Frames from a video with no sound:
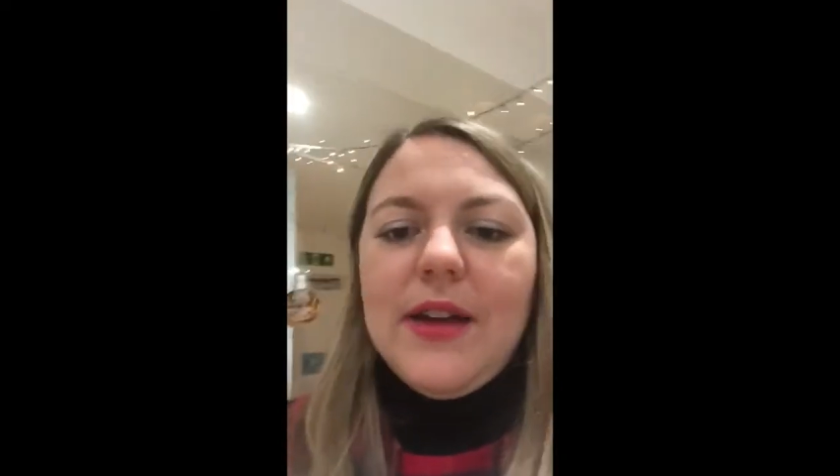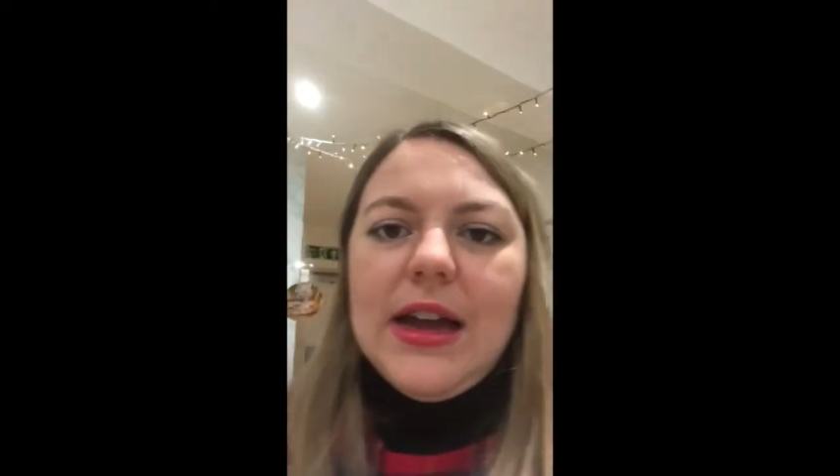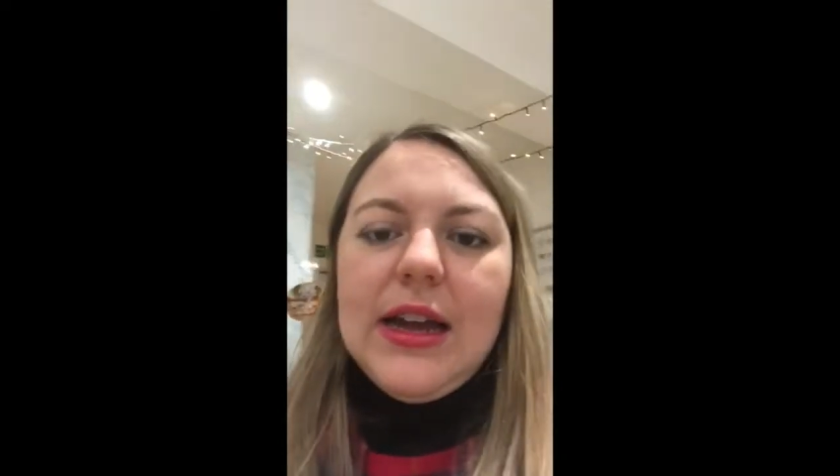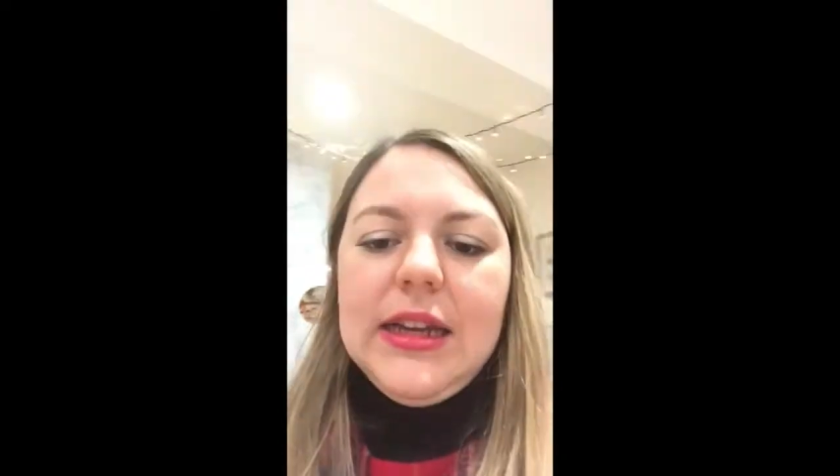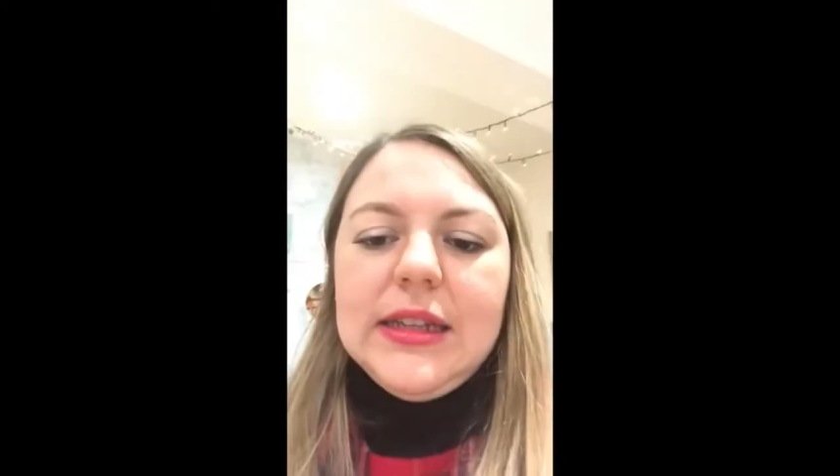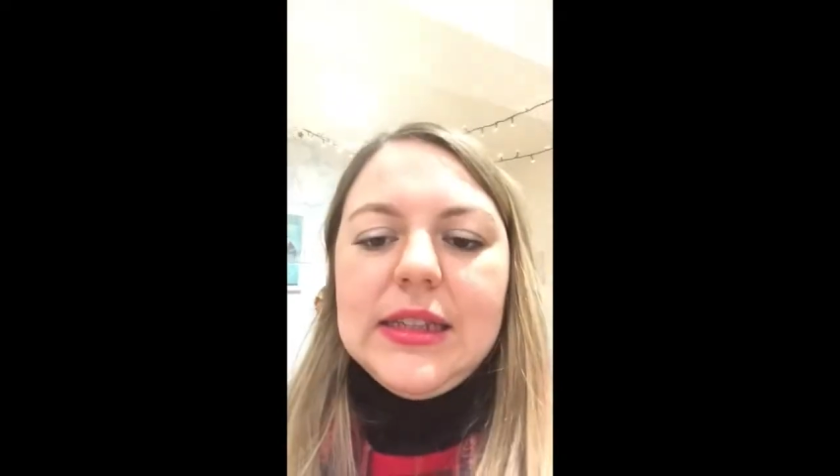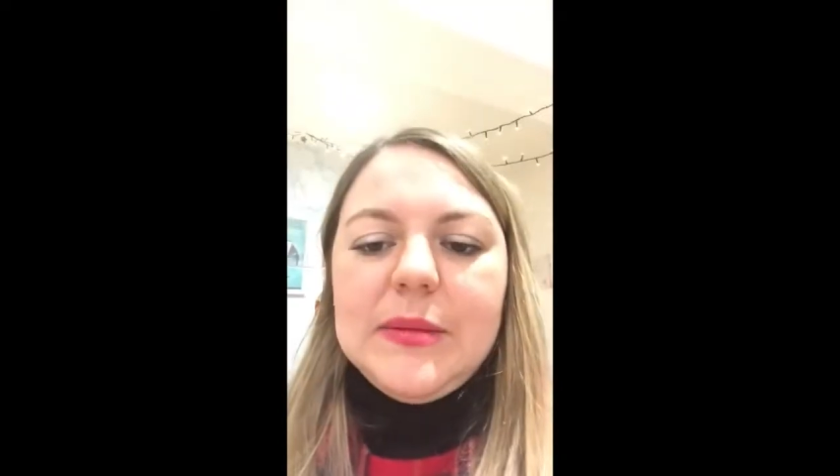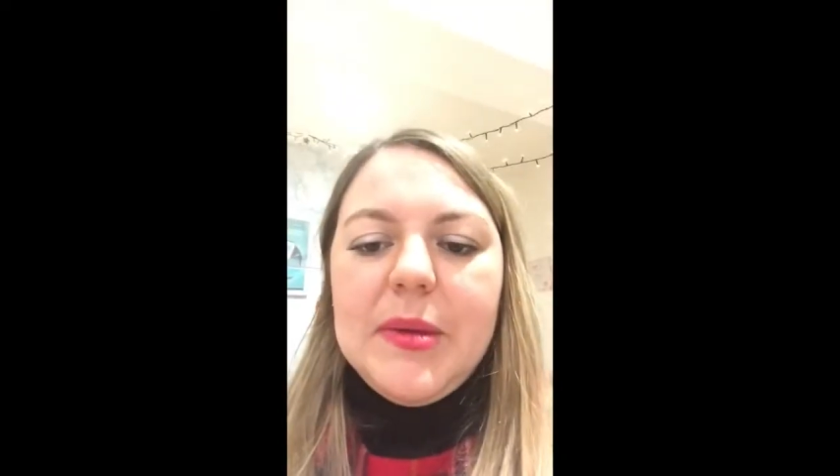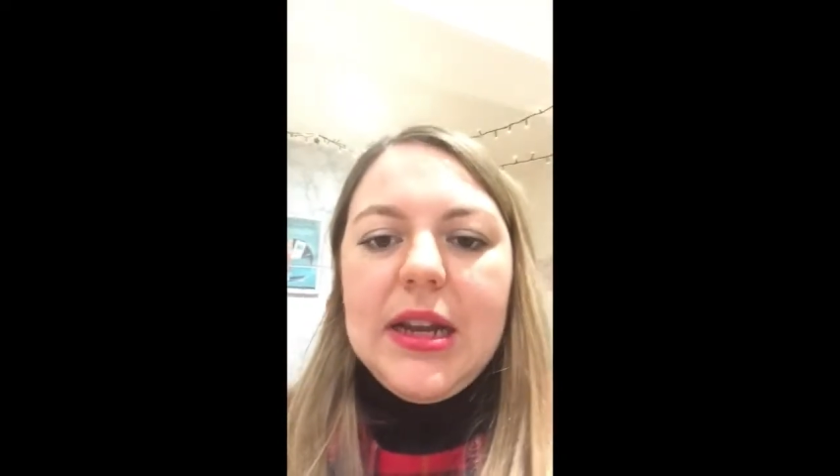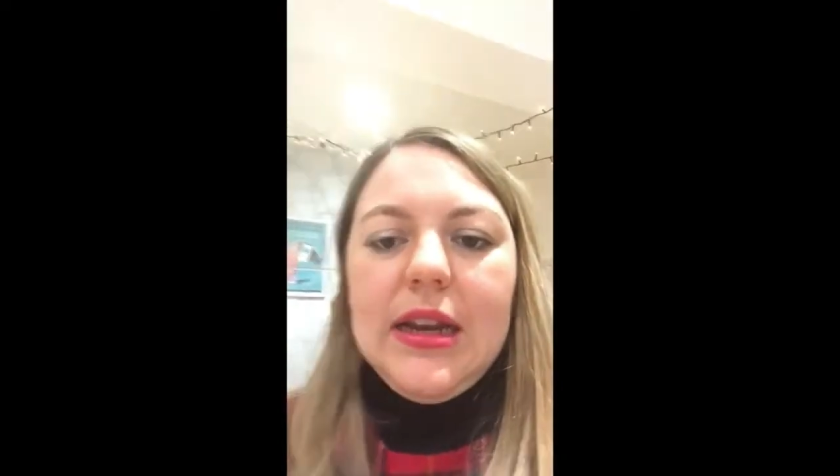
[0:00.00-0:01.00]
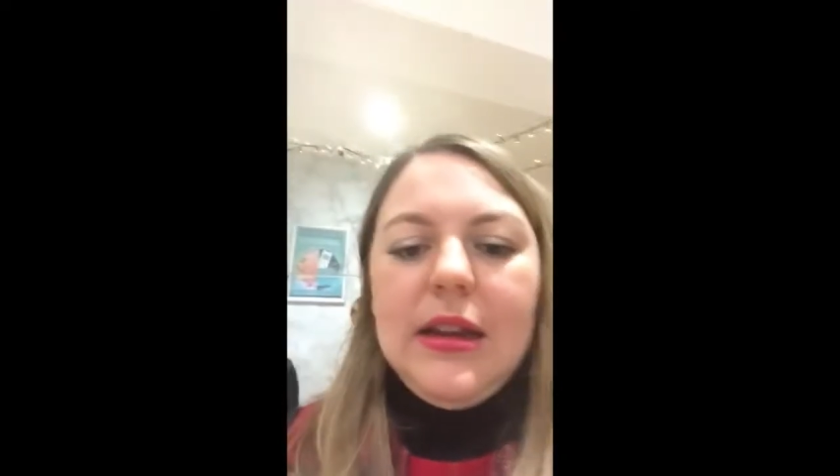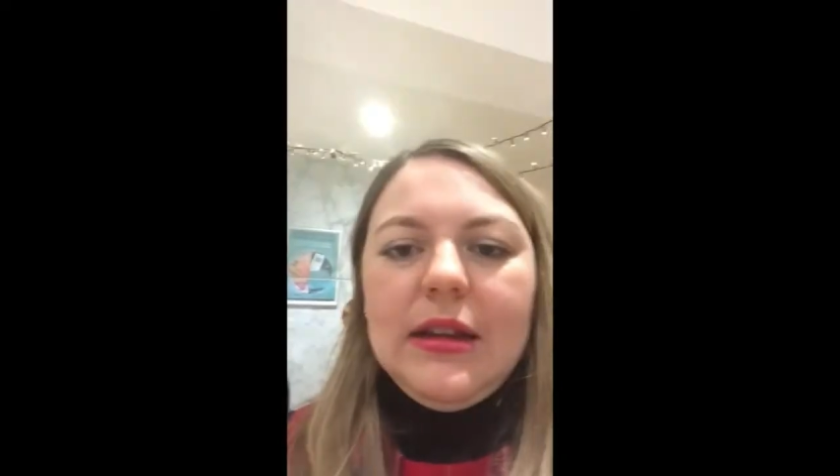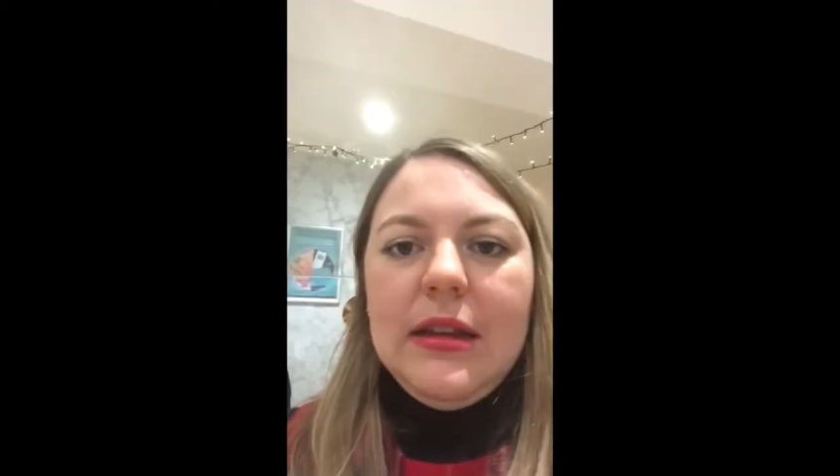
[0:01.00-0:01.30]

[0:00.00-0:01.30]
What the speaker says: I spin,